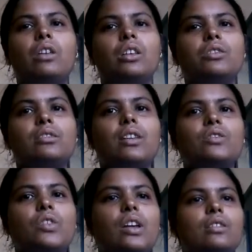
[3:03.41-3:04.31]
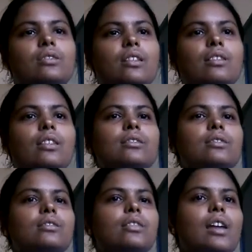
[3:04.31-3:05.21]
reach a steady state, that is
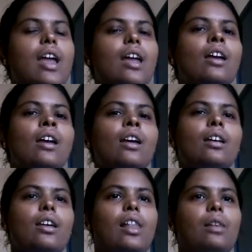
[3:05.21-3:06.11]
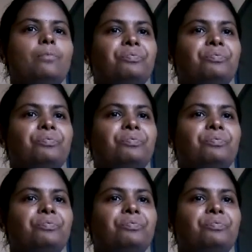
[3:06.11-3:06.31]
a CAL.